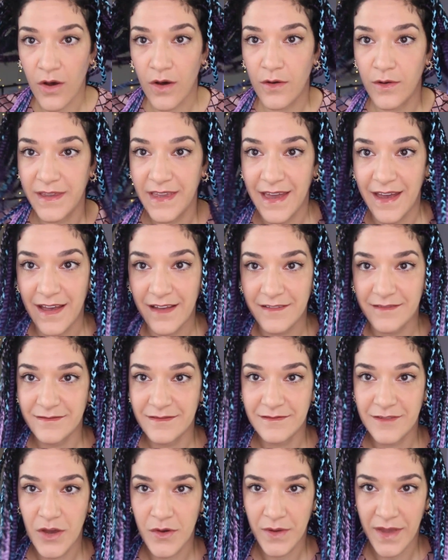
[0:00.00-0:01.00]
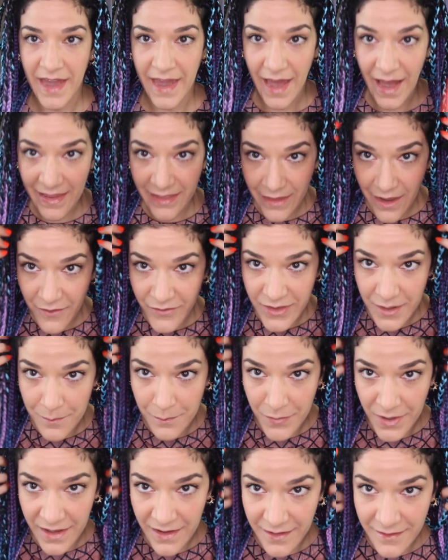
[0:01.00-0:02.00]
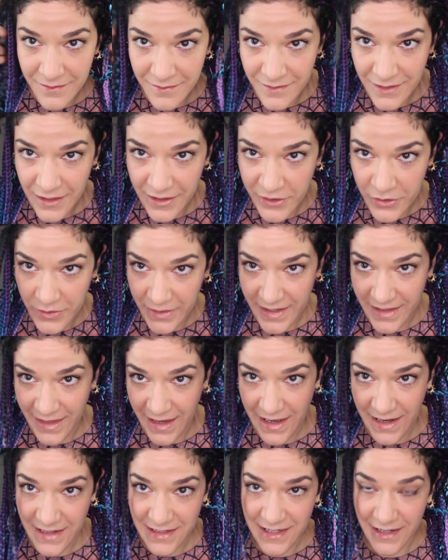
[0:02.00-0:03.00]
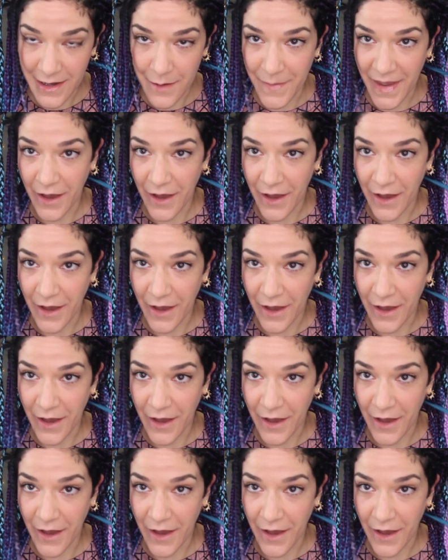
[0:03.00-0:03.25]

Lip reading: Oh yeah. Okay. I love them, but clearly they need to come